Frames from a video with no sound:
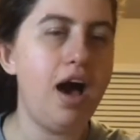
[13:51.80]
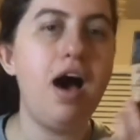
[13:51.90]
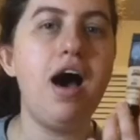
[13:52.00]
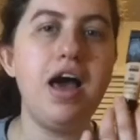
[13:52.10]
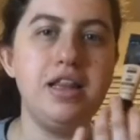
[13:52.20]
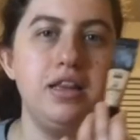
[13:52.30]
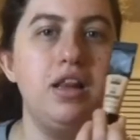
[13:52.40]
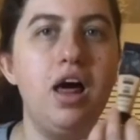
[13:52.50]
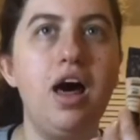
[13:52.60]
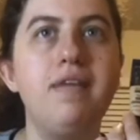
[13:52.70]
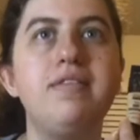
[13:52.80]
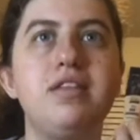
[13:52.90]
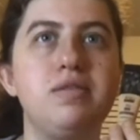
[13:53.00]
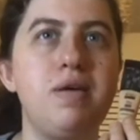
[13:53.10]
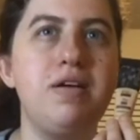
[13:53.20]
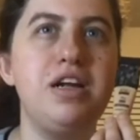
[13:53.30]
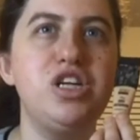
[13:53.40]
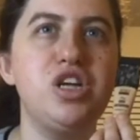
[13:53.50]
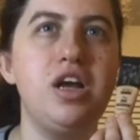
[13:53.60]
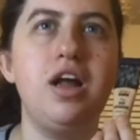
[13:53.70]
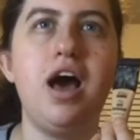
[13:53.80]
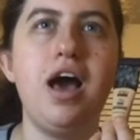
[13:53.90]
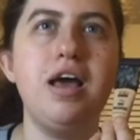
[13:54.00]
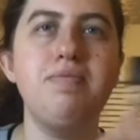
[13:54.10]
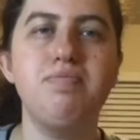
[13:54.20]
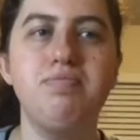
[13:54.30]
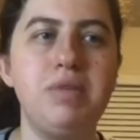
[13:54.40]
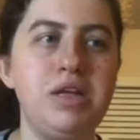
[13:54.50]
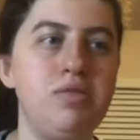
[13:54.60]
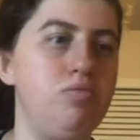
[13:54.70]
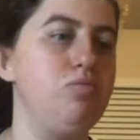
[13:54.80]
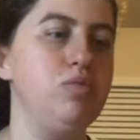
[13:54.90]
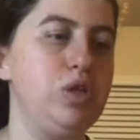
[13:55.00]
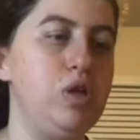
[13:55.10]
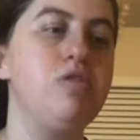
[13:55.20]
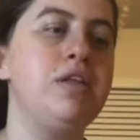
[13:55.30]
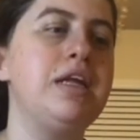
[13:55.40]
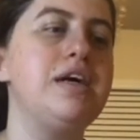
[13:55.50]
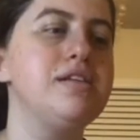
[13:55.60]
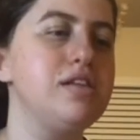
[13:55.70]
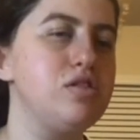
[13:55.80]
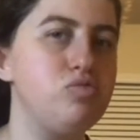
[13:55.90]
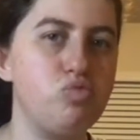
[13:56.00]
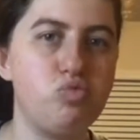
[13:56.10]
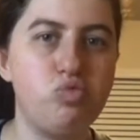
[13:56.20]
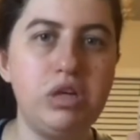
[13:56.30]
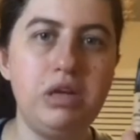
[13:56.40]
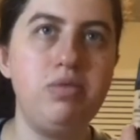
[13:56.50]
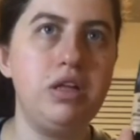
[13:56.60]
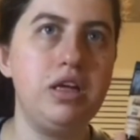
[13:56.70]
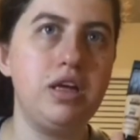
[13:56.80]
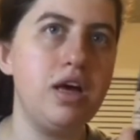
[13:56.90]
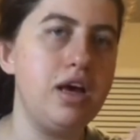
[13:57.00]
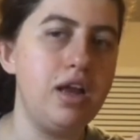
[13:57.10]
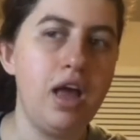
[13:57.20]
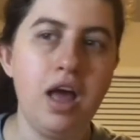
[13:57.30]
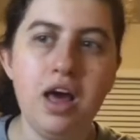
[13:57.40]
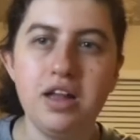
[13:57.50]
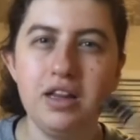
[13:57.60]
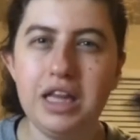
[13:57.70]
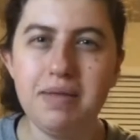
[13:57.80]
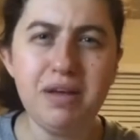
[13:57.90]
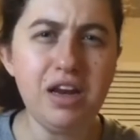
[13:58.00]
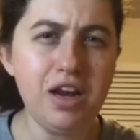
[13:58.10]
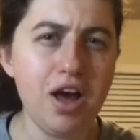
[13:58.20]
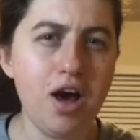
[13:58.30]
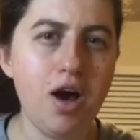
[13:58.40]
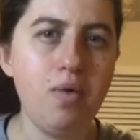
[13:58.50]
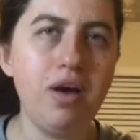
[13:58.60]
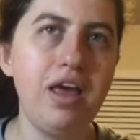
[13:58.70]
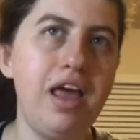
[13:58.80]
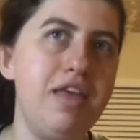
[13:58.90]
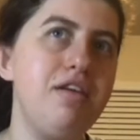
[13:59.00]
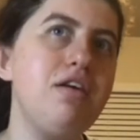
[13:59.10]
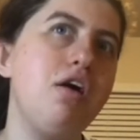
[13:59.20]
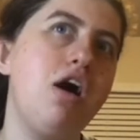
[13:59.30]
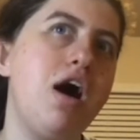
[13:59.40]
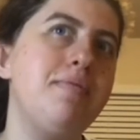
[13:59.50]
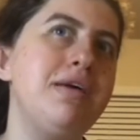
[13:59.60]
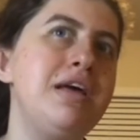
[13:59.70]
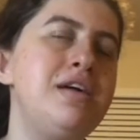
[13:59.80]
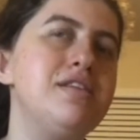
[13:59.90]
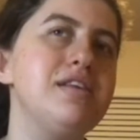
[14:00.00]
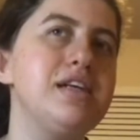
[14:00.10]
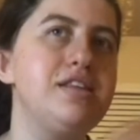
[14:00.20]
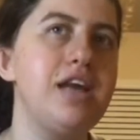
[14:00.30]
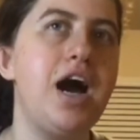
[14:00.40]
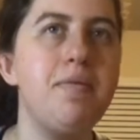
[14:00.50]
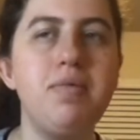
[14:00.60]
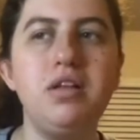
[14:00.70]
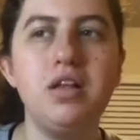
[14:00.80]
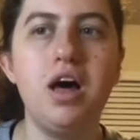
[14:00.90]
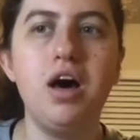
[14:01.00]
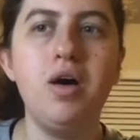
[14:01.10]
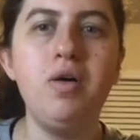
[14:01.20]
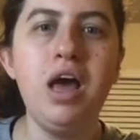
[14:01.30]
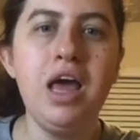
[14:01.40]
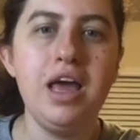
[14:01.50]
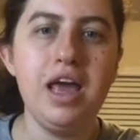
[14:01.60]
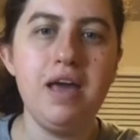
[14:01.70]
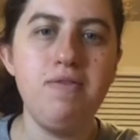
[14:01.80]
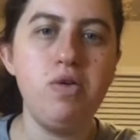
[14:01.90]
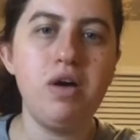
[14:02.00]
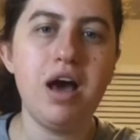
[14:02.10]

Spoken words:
I love this foundation. I've been using this. It's really, really good. Let me know in the comments, like down below, if you